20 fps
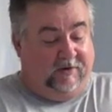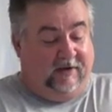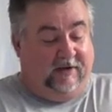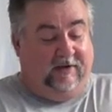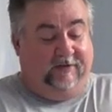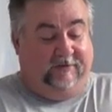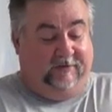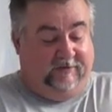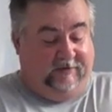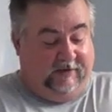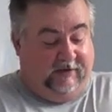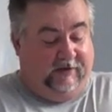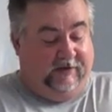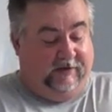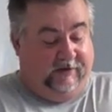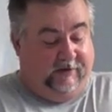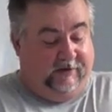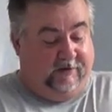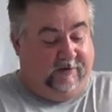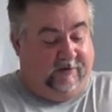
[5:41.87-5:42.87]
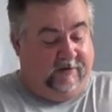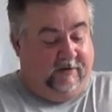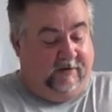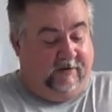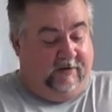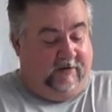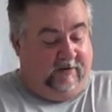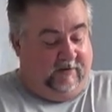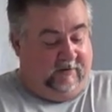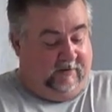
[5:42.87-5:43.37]
kinds of data here,
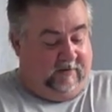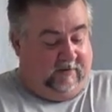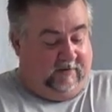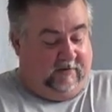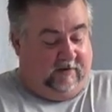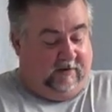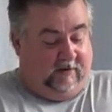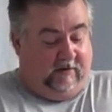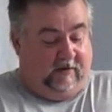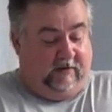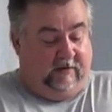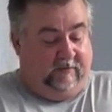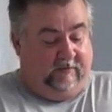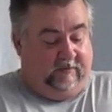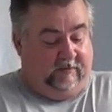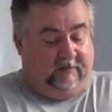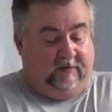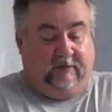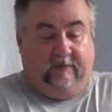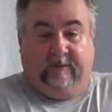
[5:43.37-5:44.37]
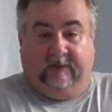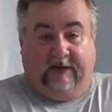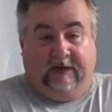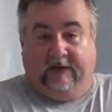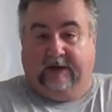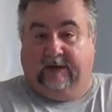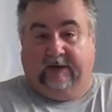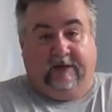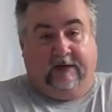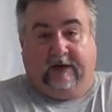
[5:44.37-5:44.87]
even some
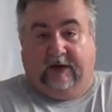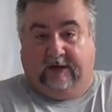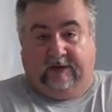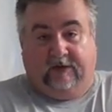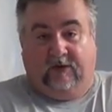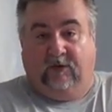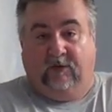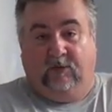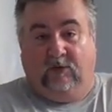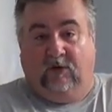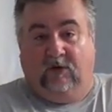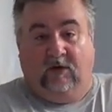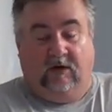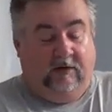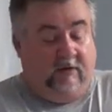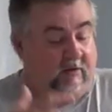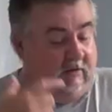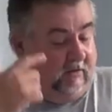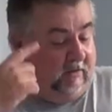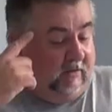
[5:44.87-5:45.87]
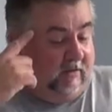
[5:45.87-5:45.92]
data that I don't want.